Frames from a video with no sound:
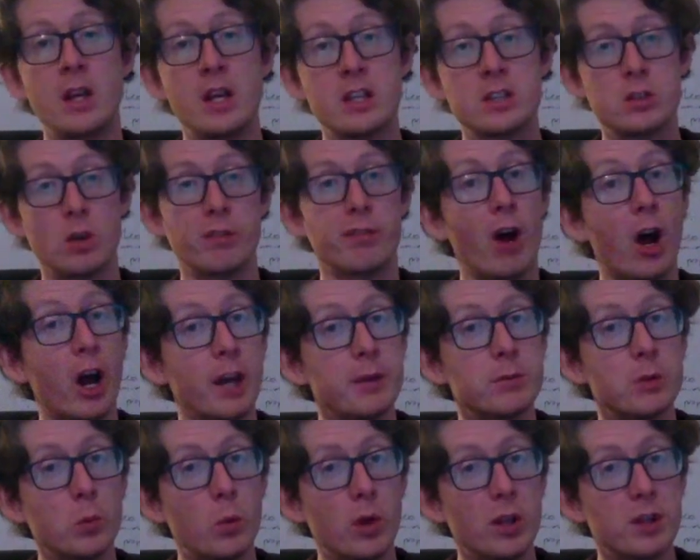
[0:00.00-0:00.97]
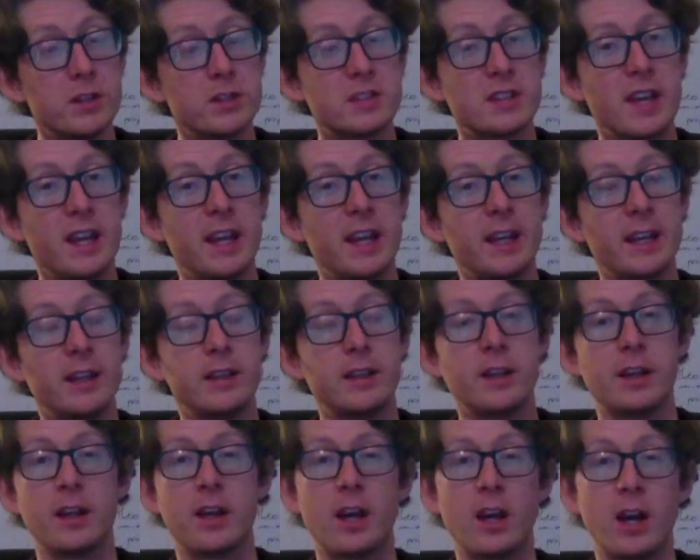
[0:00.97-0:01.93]
So if I'm the one saying,
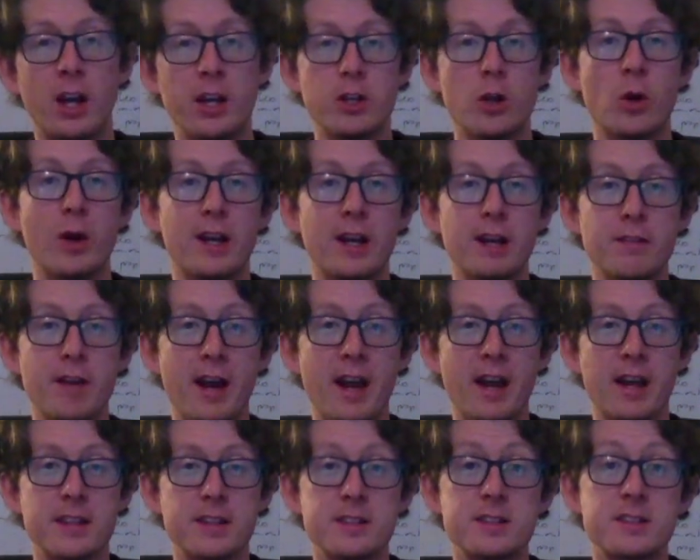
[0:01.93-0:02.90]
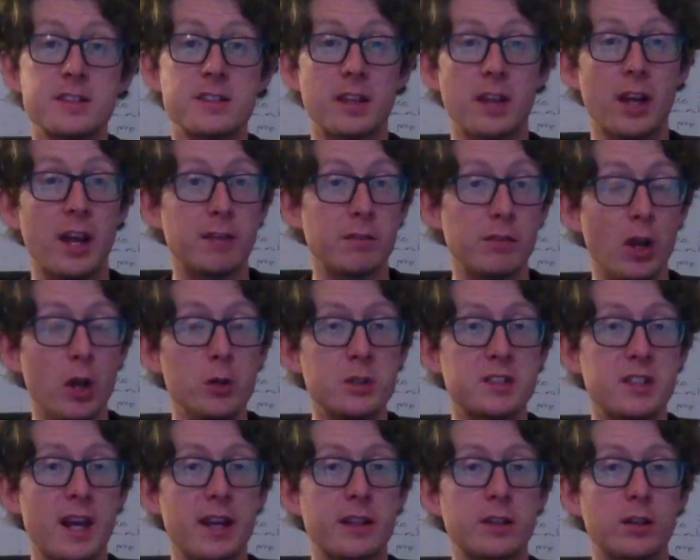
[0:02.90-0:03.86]
I know I have hands and I have low
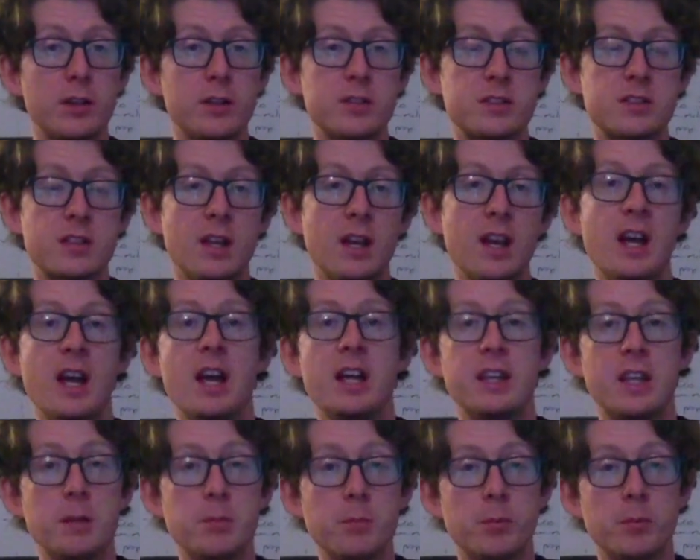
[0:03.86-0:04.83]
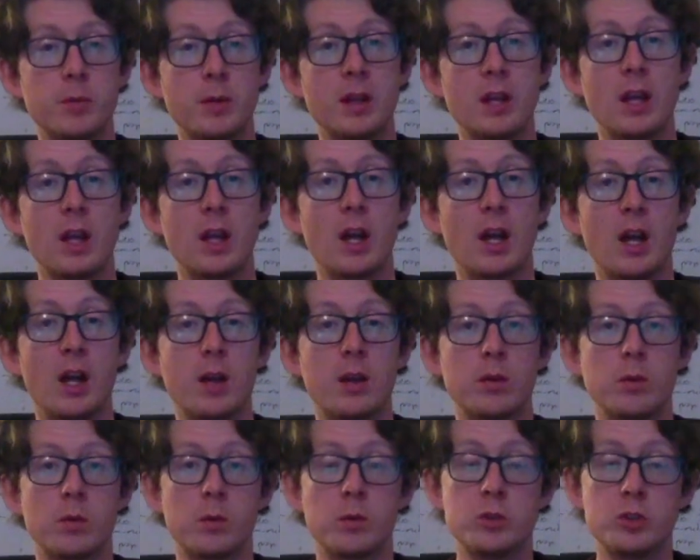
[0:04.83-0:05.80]
standards, then
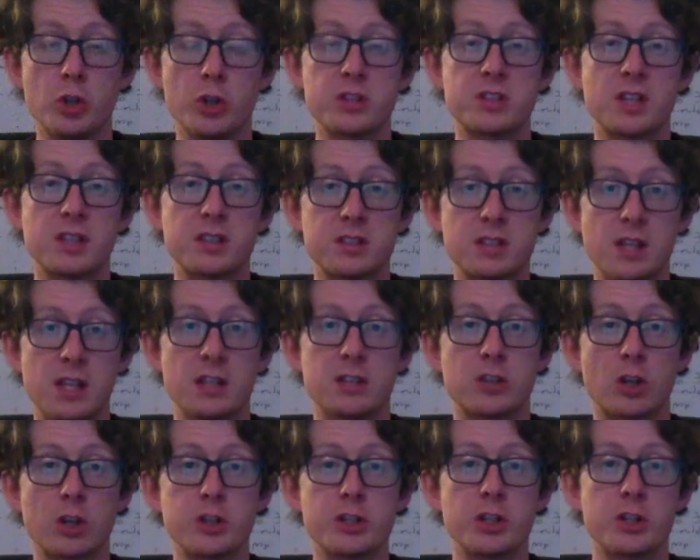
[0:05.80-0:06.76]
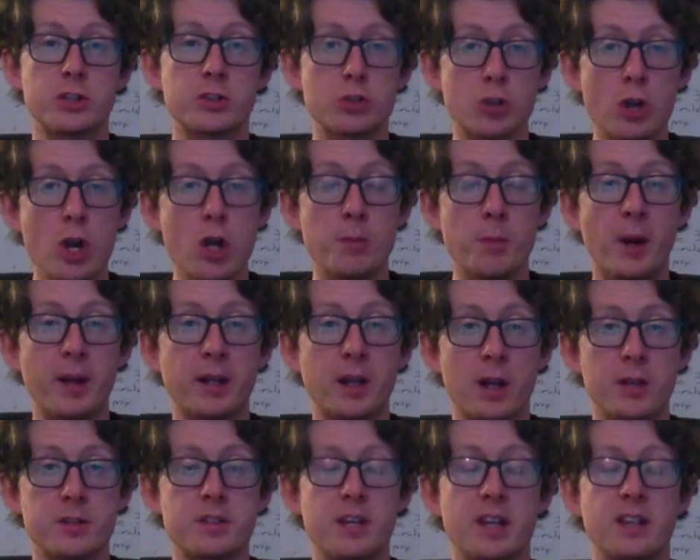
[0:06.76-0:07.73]
just as the assertion is true in my
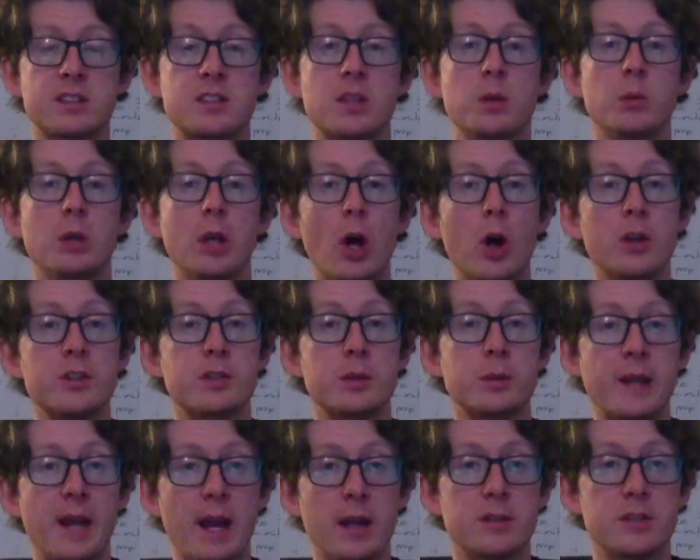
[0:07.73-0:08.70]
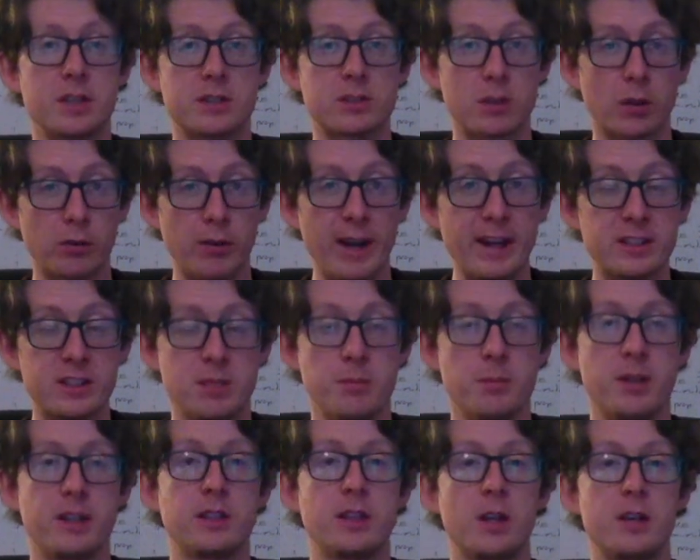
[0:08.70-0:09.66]
context, it will also count as correct in
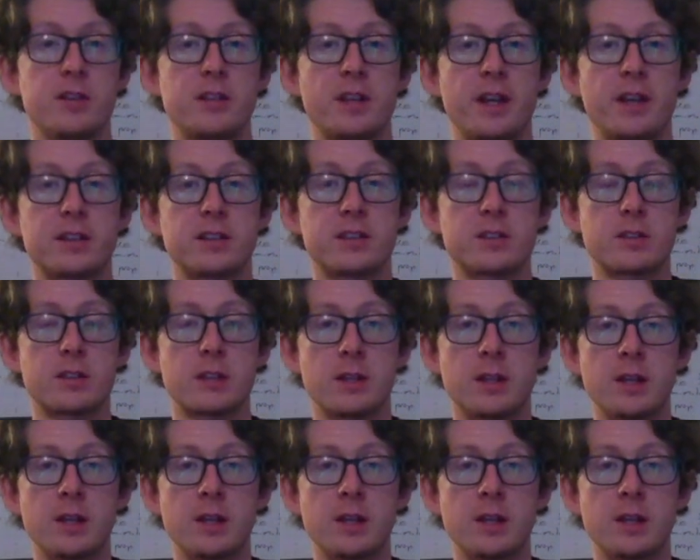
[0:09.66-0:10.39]
my context.